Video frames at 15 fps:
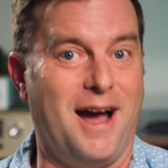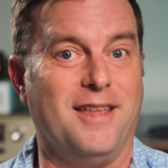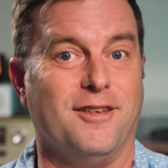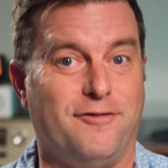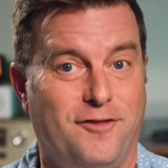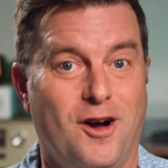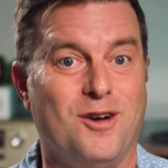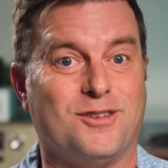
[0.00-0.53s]
by
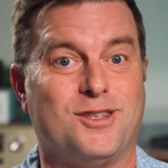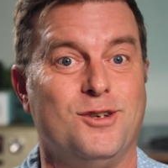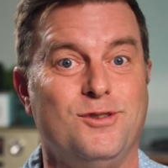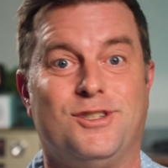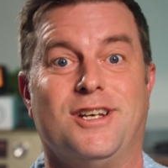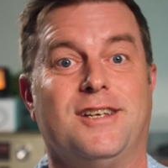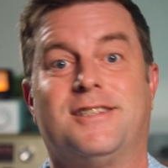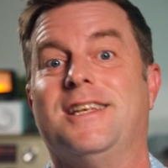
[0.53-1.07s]
the folks who
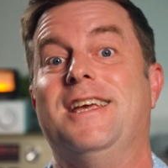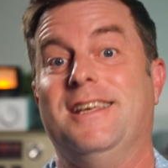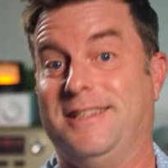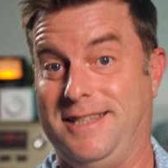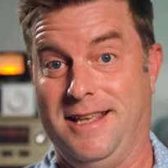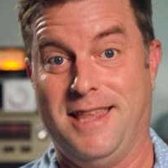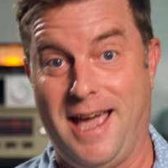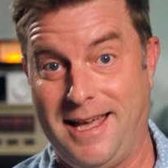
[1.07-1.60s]
just
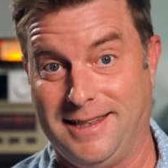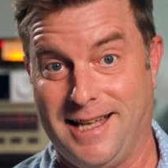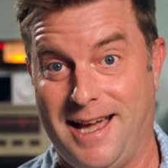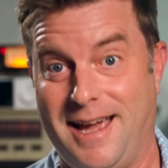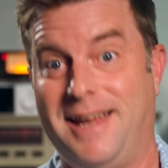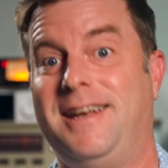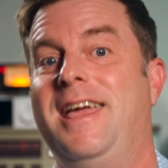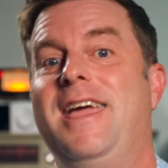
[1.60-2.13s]
see the
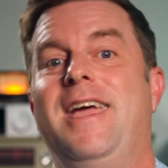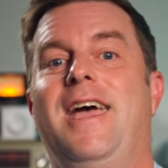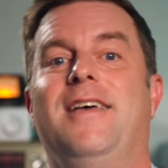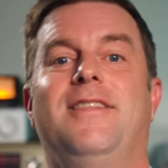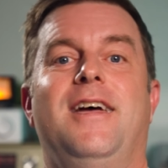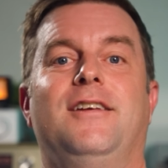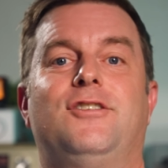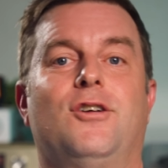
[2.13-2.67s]
headline
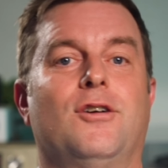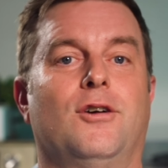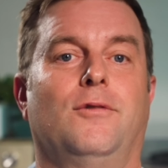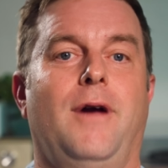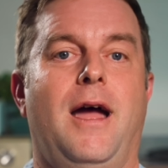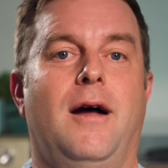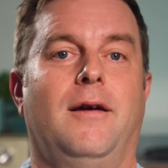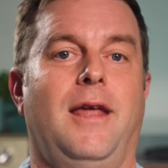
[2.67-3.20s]
and then turn
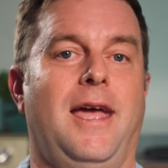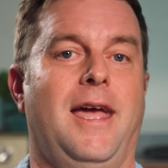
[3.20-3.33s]
around